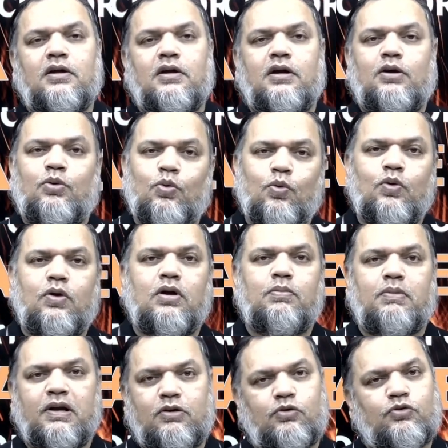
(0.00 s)
Google,
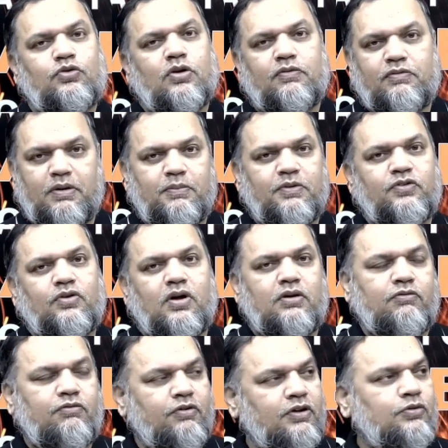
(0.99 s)
Microsoft,
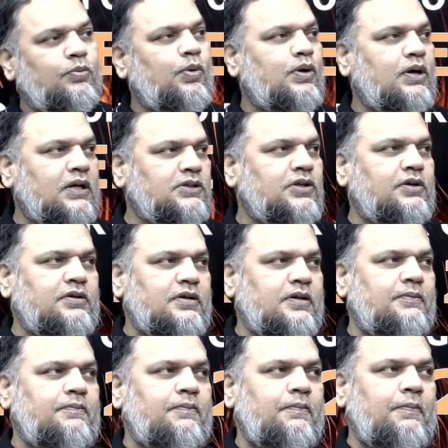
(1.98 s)
Amazon, Facebook,
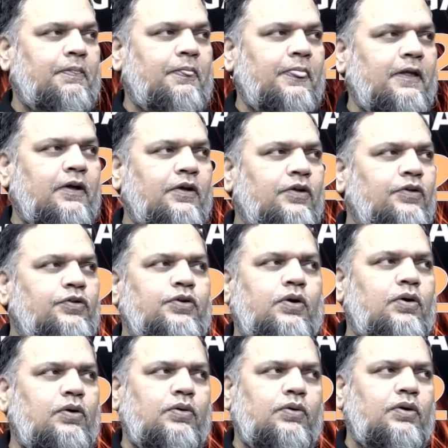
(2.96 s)
etc.
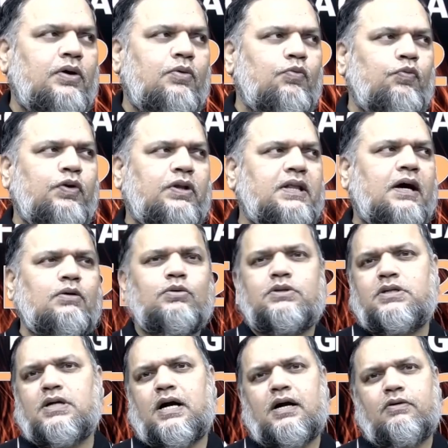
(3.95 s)
So
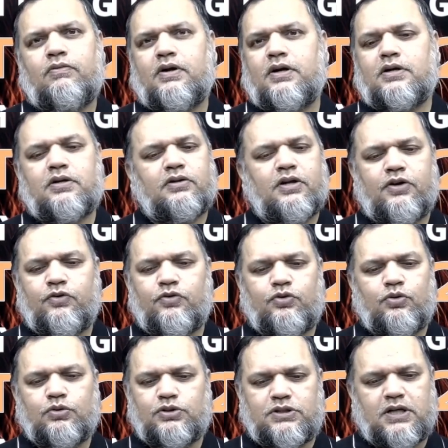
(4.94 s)
without hard work, there is
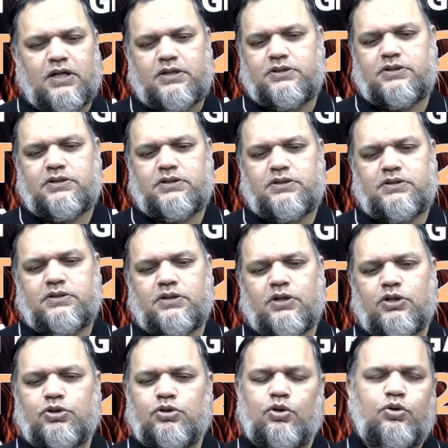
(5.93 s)
no chance.
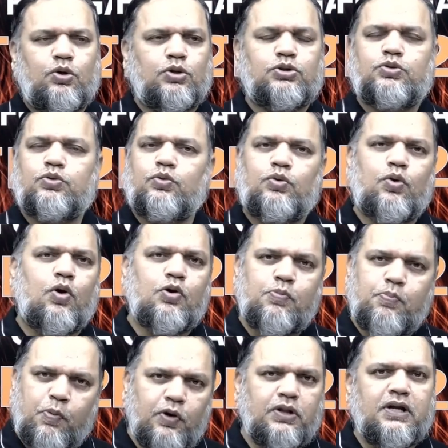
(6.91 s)
So those who
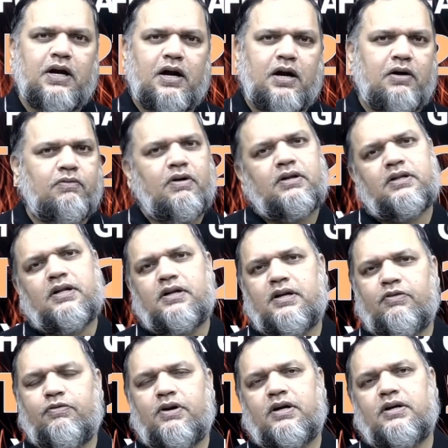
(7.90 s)
don't put the hard work, then
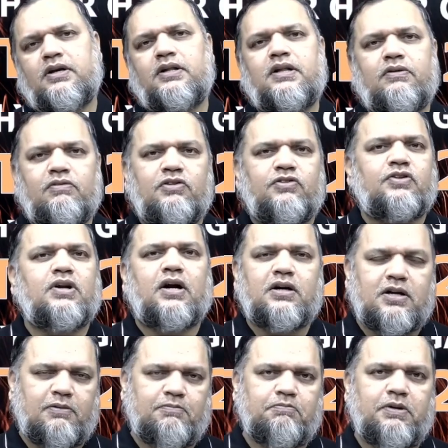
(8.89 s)
definitely they will
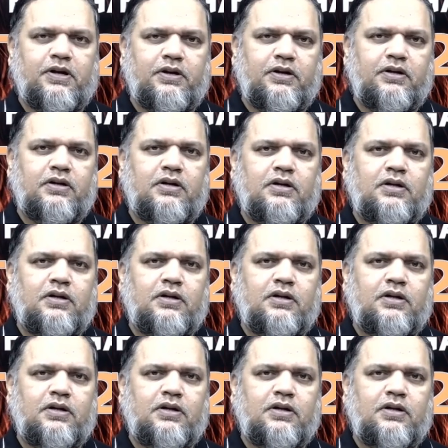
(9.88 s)
start complaining.